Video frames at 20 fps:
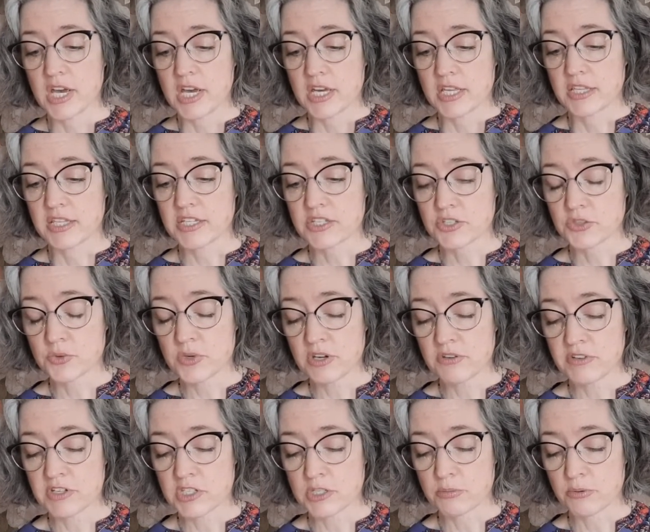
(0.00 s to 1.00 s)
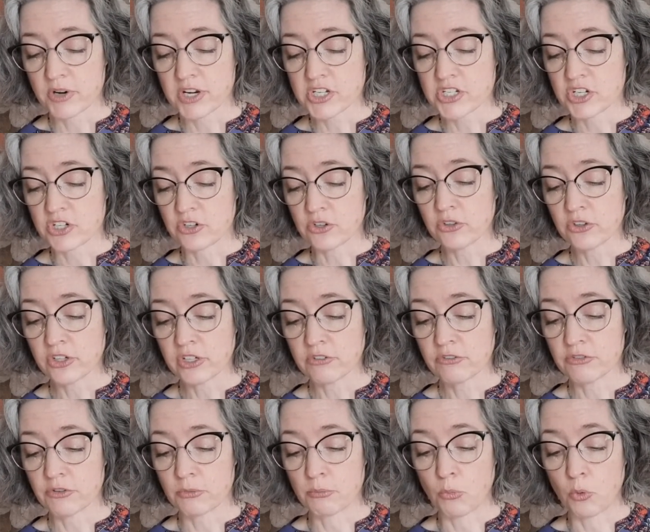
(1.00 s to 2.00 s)
This three of inspiration, you're looking
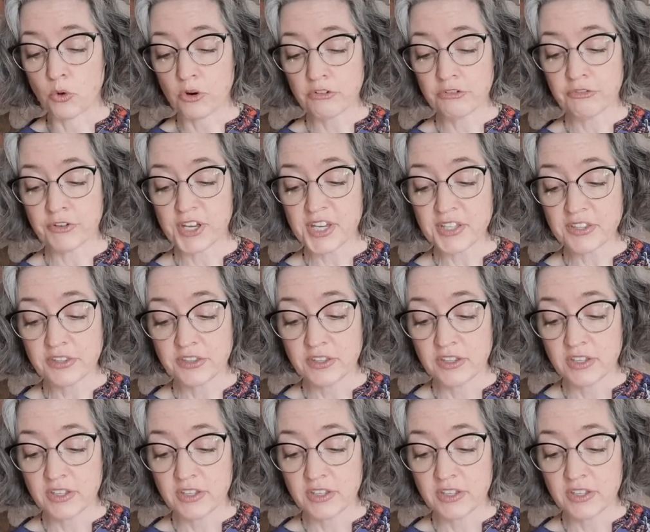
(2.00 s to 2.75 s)
for more faith